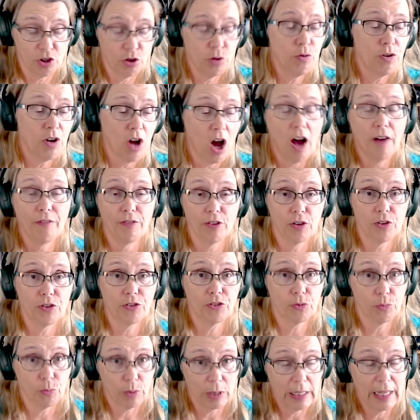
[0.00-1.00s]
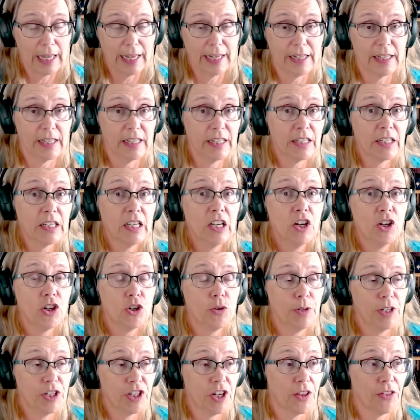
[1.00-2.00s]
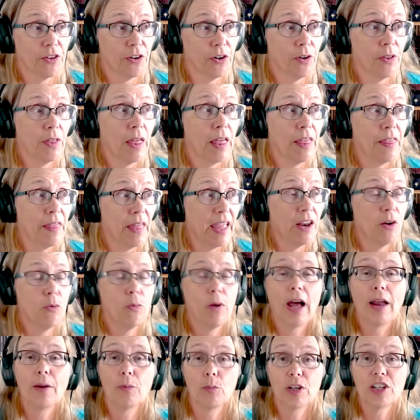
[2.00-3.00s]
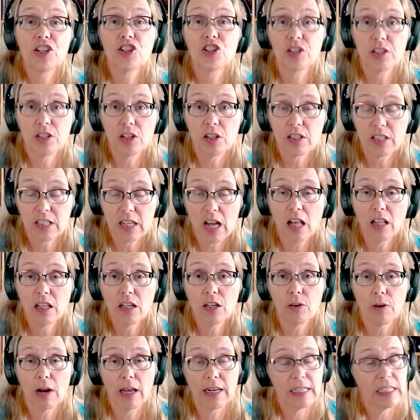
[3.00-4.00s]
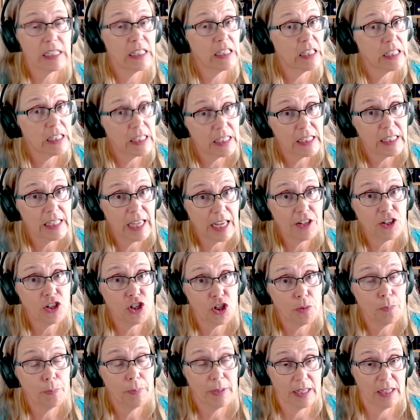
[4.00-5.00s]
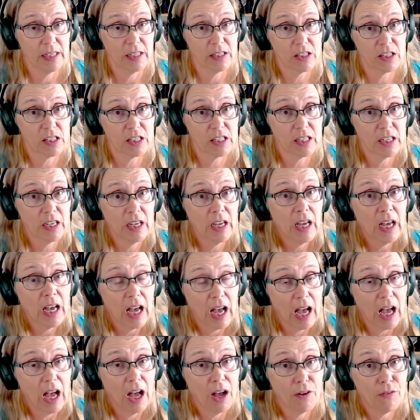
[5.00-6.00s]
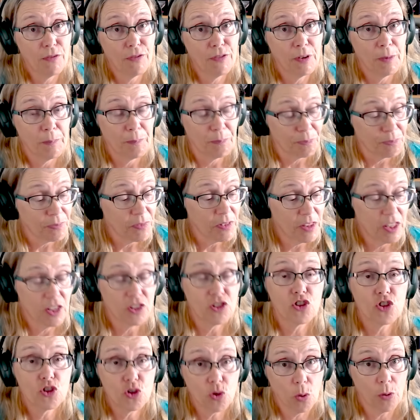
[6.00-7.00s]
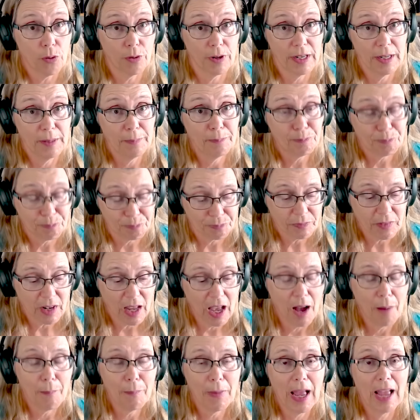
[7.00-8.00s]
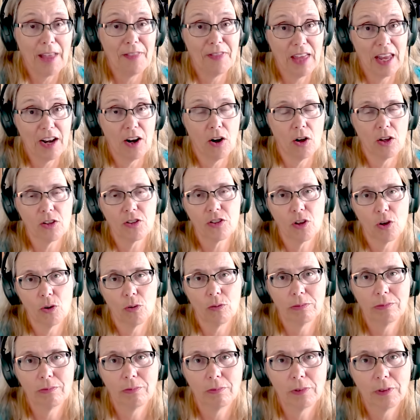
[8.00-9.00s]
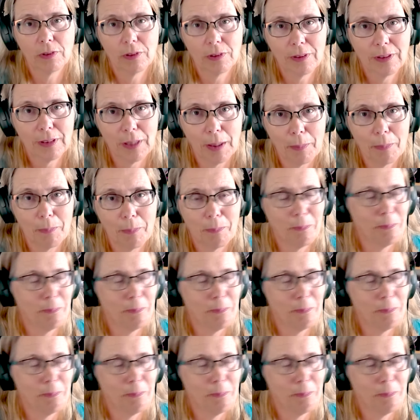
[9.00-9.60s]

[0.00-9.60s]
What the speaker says: novels related to each other, at which Stalingrad is the centerpiece of the story, and then also the